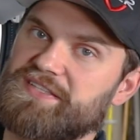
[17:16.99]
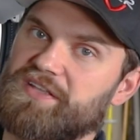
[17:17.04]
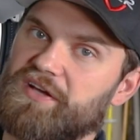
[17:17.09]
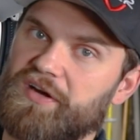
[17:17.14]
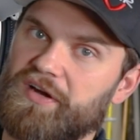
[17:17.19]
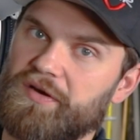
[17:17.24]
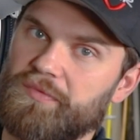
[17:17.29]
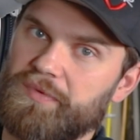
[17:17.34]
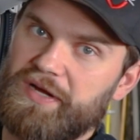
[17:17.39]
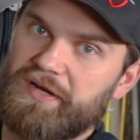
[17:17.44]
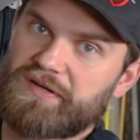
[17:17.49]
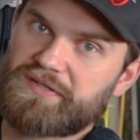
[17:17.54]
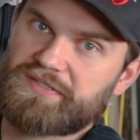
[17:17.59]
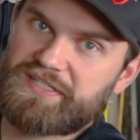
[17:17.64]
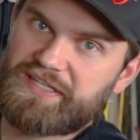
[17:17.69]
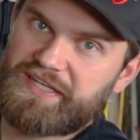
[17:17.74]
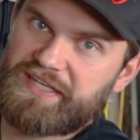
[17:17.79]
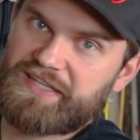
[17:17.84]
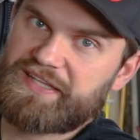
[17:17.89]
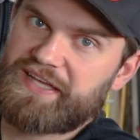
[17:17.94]
the hardware
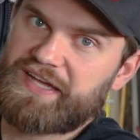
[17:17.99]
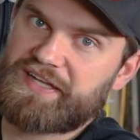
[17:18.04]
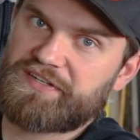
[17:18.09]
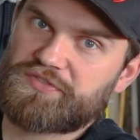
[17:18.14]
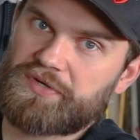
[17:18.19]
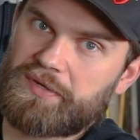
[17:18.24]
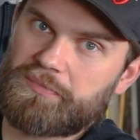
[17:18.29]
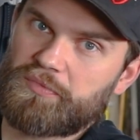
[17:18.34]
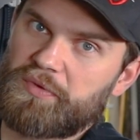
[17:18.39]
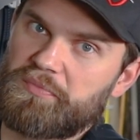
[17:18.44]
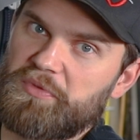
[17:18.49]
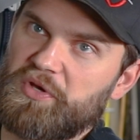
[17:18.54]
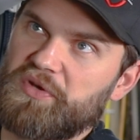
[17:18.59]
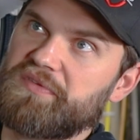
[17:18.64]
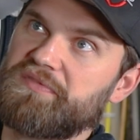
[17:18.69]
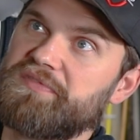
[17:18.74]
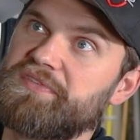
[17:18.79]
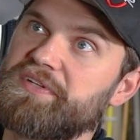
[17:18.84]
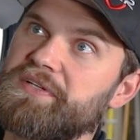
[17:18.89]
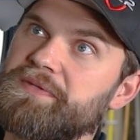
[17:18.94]
to get that trim
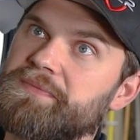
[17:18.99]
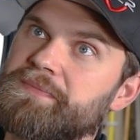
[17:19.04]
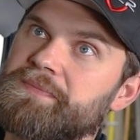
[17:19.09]
removed.